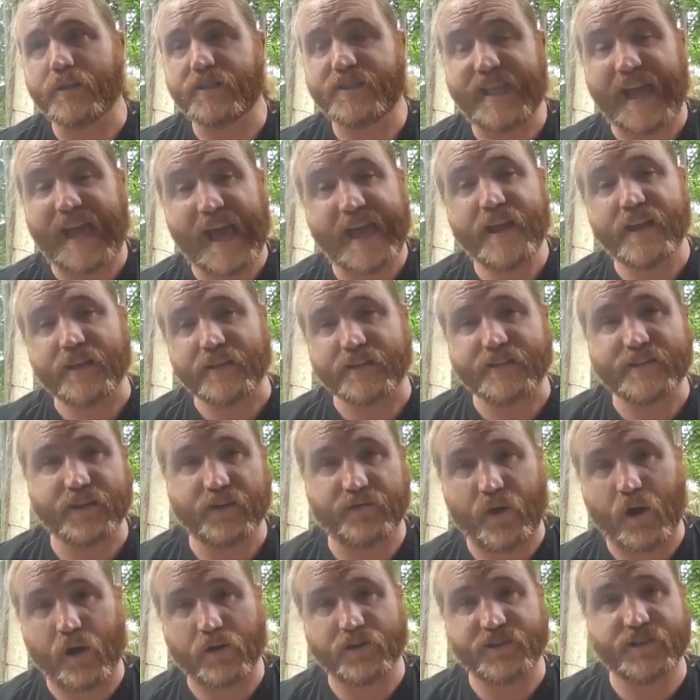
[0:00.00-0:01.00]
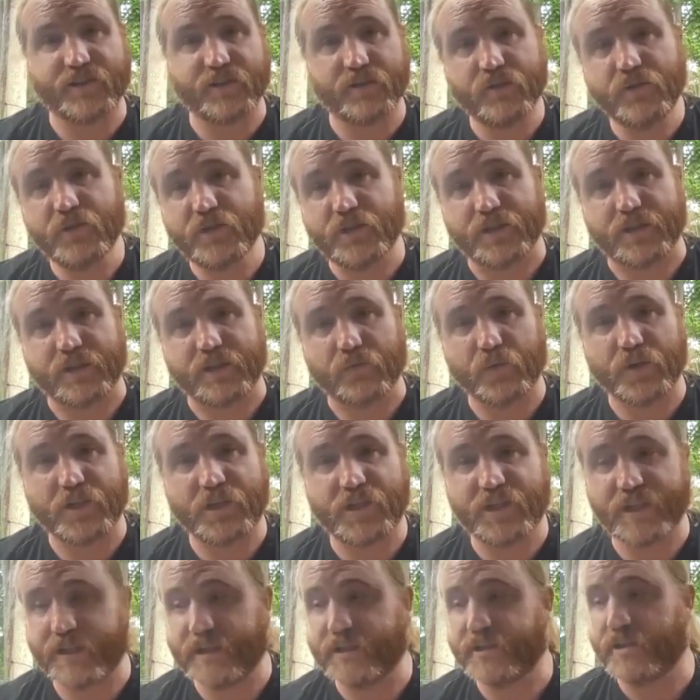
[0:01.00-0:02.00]
tenets of our solution,
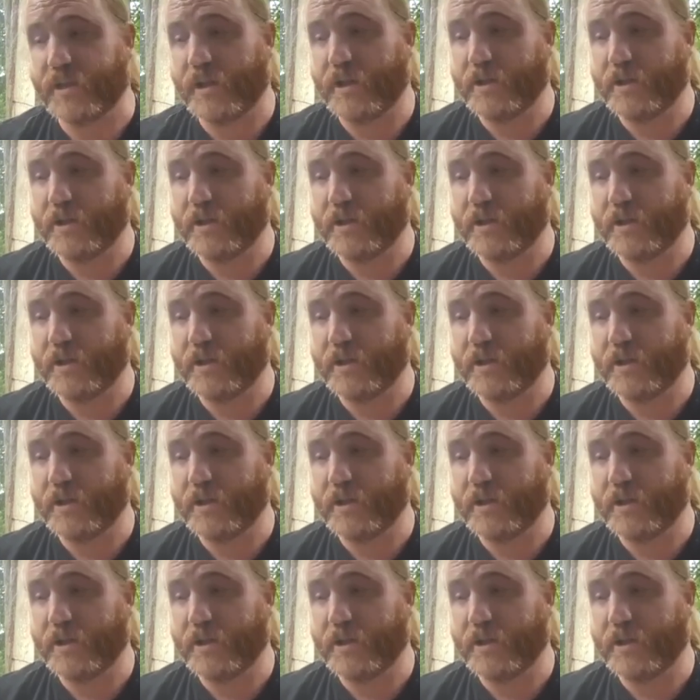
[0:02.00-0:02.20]
which is